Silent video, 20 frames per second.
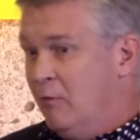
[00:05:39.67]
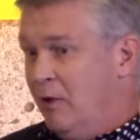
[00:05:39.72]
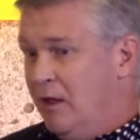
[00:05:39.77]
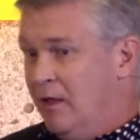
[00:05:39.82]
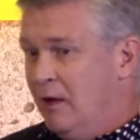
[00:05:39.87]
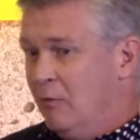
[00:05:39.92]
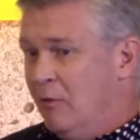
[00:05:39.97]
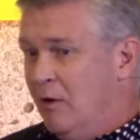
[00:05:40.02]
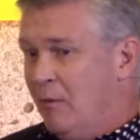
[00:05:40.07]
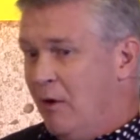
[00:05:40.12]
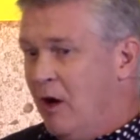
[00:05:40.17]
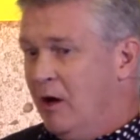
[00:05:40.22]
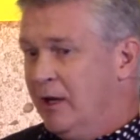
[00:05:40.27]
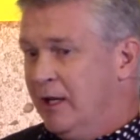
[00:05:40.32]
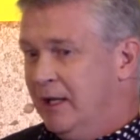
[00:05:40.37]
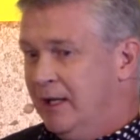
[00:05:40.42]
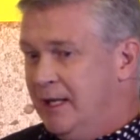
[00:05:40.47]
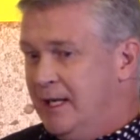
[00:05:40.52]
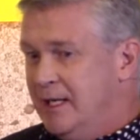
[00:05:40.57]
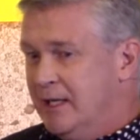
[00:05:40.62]
think we're a
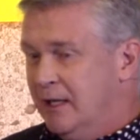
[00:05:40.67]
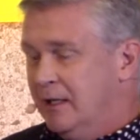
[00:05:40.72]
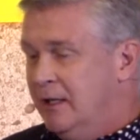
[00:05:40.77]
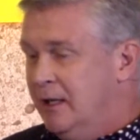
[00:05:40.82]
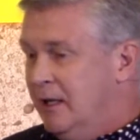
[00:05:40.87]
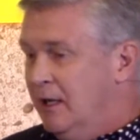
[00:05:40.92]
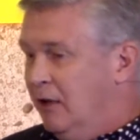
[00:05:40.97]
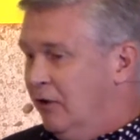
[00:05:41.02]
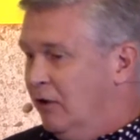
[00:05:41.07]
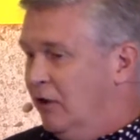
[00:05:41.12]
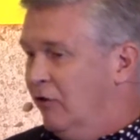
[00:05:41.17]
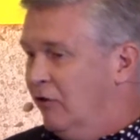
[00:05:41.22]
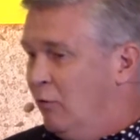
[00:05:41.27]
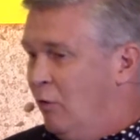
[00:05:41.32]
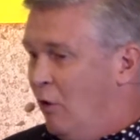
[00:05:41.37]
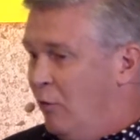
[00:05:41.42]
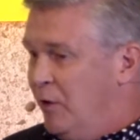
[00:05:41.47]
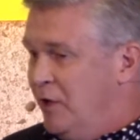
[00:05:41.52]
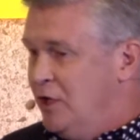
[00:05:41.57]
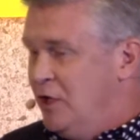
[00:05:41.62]
market leader in terms of
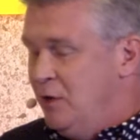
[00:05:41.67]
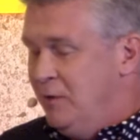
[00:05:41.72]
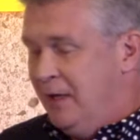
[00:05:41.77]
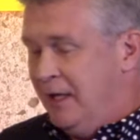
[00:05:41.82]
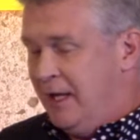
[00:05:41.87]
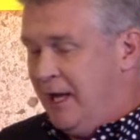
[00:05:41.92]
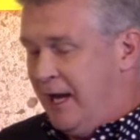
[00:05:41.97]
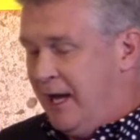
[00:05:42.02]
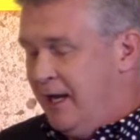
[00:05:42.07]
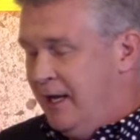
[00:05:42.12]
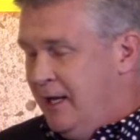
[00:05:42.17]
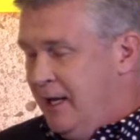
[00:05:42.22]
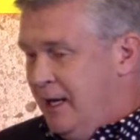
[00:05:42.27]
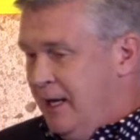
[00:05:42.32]
what we're doing there.